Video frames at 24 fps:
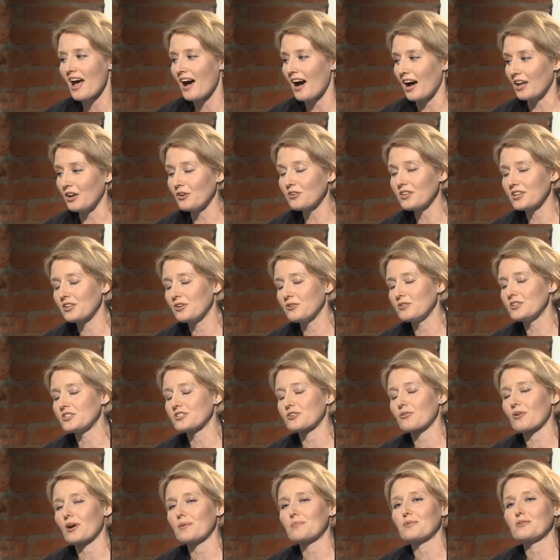I know that you
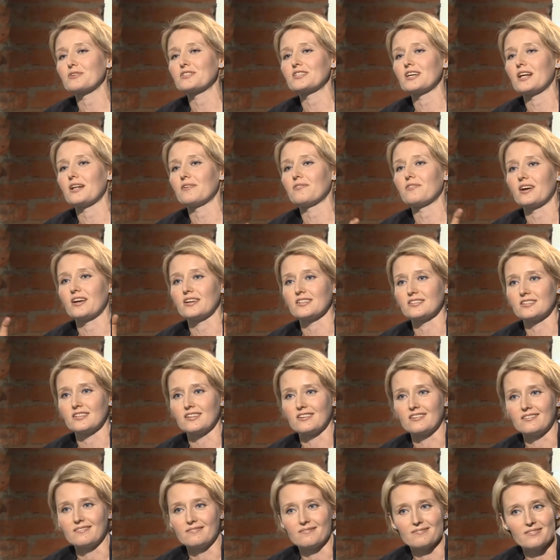describe yourself as
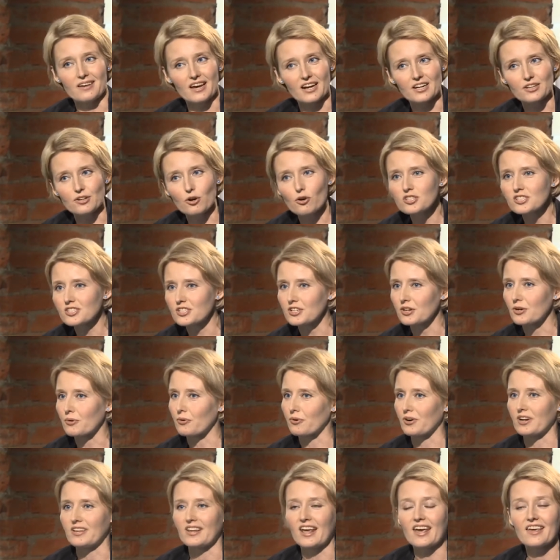an agnostic
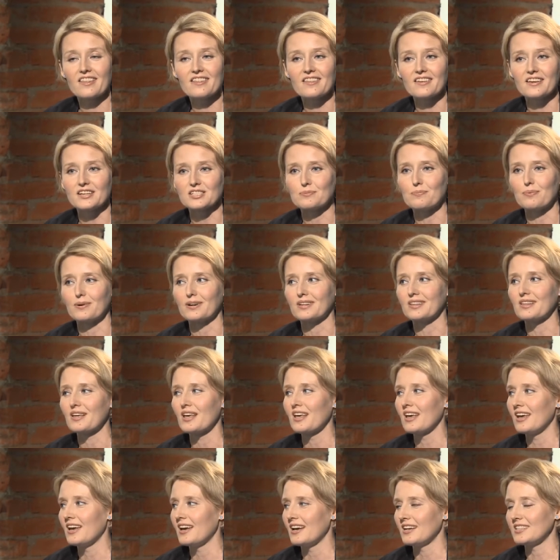or an atheist, but
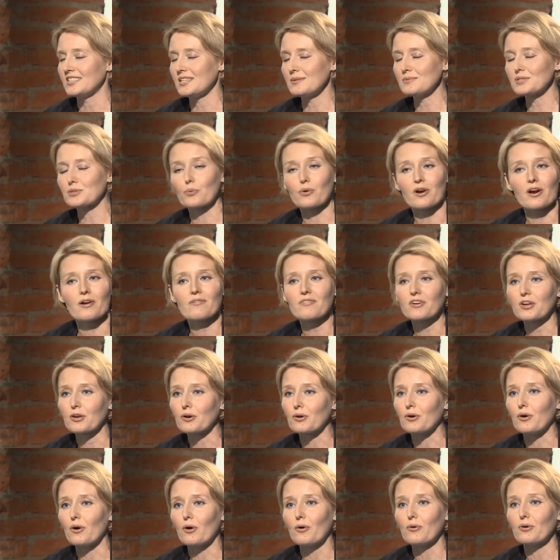it seems wherever
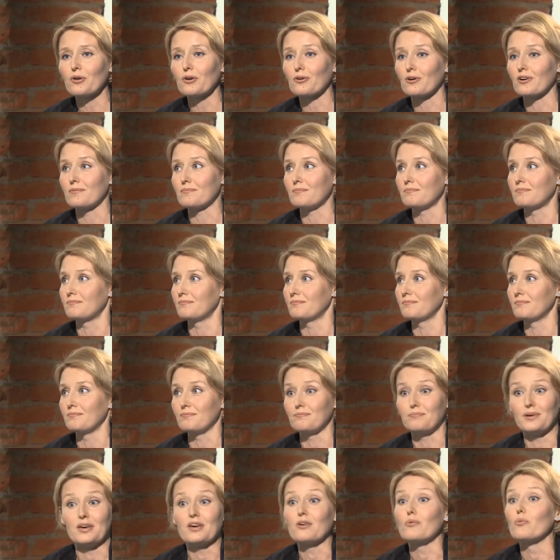you go, you are
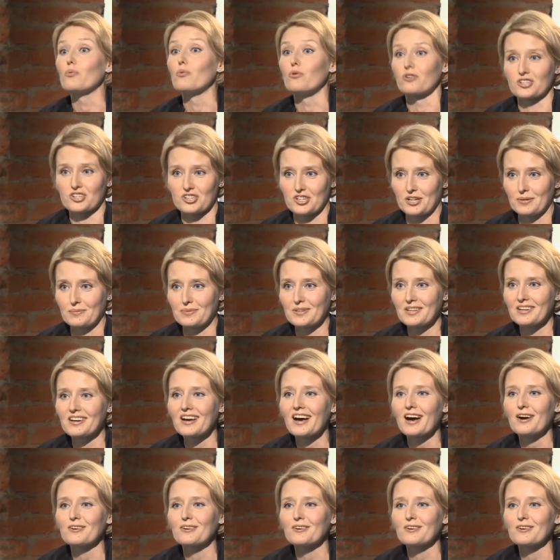being worshipped.